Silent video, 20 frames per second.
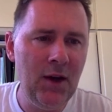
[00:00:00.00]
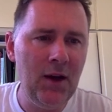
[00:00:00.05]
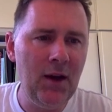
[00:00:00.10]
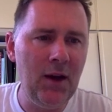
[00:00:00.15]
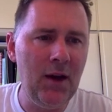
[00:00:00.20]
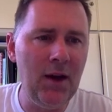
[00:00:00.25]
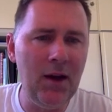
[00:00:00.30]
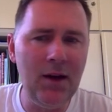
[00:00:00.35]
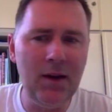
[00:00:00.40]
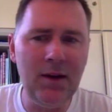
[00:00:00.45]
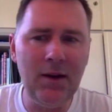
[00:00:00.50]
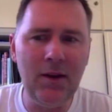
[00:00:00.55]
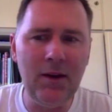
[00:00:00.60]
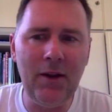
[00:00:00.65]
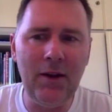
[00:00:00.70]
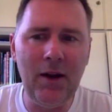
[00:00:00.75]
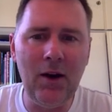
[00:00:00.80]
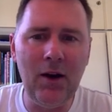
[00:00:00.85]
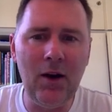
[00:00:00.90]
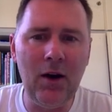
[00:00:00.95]
and
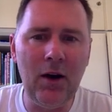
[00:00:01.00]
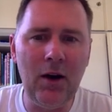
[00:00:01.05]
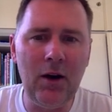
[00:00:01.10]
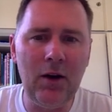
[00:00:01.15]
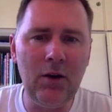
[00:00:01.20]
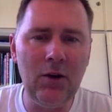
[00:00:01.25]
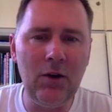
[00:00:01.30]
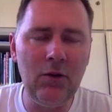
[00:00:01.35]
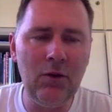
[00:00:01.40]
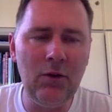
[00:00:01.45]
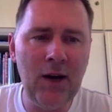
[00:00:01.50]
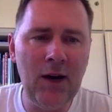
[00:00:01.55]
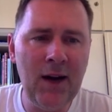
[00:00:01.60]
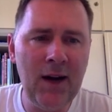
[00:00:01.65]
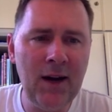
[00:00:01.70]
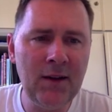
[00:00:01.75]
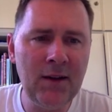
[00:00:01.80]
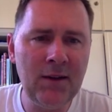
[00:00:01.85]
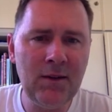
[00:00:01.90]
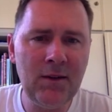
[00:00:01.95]
they are
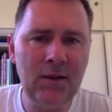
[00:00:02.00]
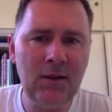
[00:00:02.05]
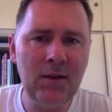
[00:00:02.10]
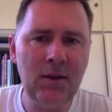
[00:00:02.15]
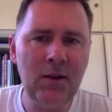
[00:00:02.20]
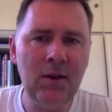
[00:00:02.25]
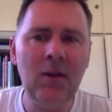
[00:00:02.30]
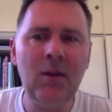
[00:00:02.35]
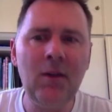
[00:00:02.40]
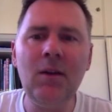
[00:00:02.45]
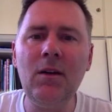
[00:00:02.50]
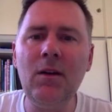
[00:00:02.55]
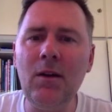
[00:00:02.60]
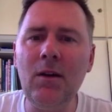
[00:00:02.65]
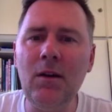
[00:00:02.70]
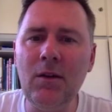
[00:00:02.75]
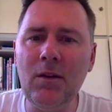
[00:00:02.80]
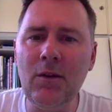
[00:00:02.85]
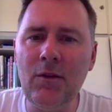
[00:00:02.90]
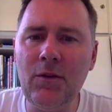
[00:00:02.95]
ranked
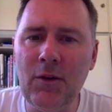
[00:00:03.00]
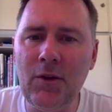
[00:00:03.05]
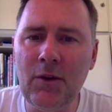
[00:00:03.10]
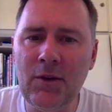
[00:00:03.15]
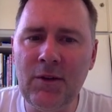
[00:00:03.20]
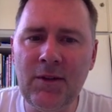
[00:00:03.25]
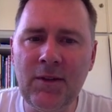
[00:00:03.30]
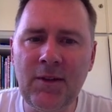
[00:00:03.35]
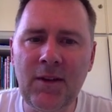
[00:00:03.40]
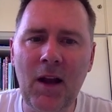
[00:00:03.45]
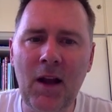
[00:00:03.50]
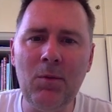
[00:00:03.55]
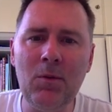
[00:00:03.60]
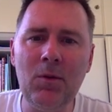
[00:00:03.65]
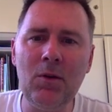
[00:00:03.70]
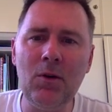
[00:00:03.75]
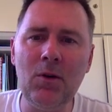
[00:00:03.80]
in the first table